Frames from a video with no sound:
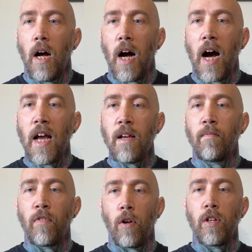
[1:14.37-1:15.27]
I am
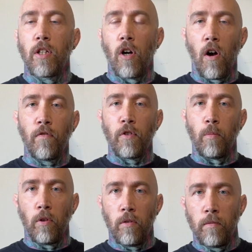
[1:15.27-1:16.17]
very
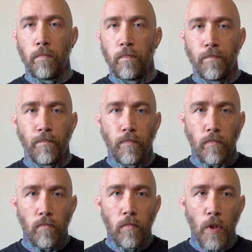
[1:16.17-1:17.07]
comfortable
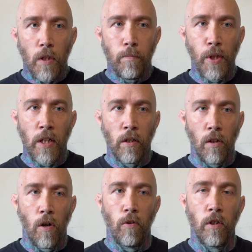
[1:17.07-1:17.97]
being
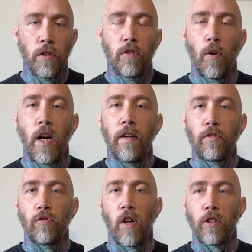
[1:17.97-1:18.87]
alone. So I have
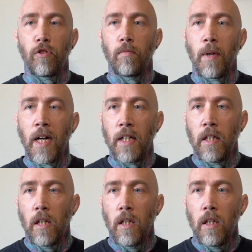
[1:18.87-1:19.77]
structured my
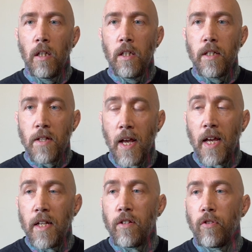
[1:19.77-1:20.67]

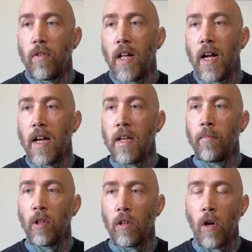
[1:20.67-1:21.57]
day so that I
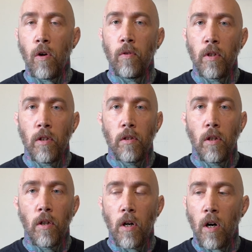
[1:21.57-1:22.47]
am alone
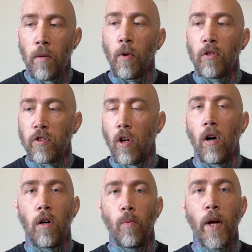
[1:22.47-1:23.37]
almost
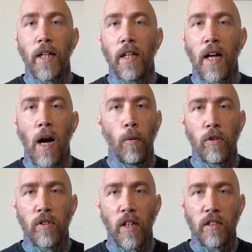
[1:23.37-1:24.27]
all waking
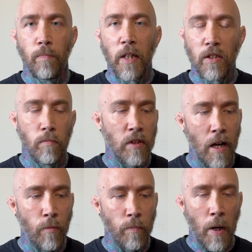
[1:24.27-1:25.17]
hours. I spend some
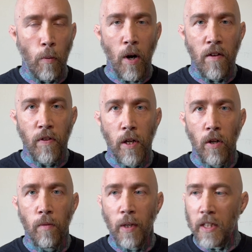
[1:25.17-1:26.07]
time with my wife here
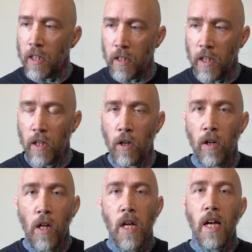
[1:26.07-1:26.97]
and my kid here,
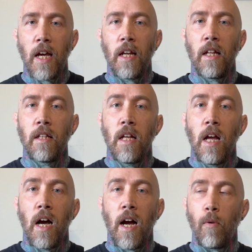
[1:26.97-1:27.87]
and then
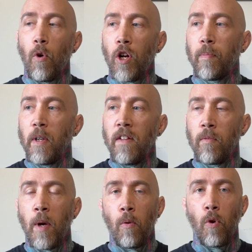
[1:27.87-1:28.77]
I work, but even
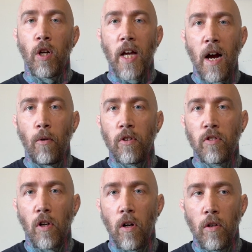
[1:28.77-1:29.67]
my work
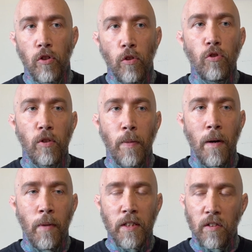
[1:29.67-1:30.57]
hours are usually by
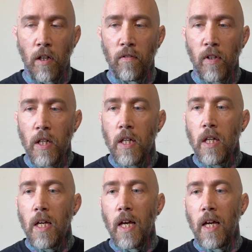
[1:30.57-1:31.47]
myself.
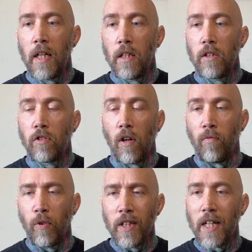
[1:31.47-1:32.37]
And so
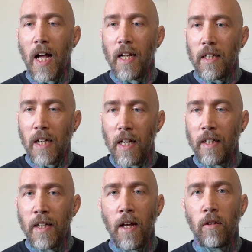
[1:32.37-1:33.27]
I've really got it kind of
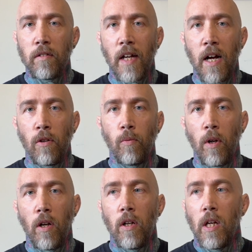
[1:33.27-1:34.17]
nailed down
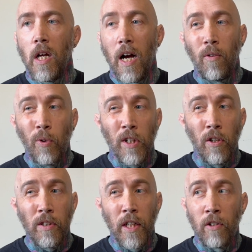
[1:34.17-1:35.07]
where I really
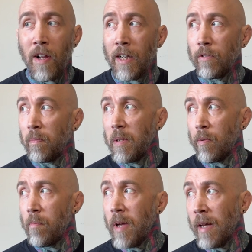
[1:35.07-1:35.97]
only interact with
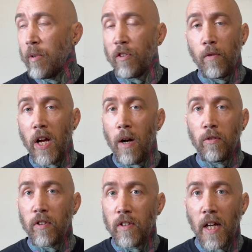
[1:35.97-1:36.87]
people maybe 3
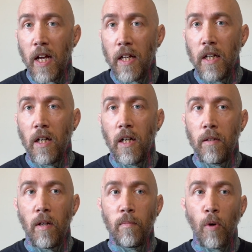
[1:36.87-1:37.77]
hours a day,
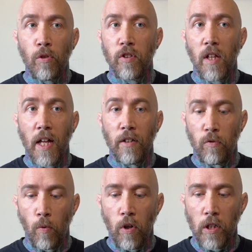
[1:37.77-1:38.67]
and most of that is
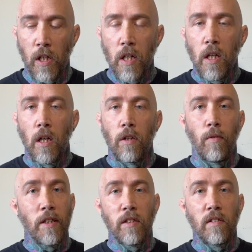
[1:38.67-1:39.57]
work. The
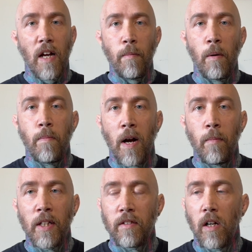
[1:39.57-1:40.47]
rest of the time I'm by
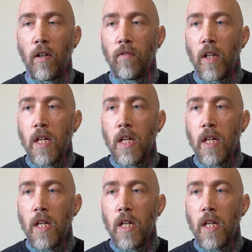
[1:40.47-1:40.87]
myself.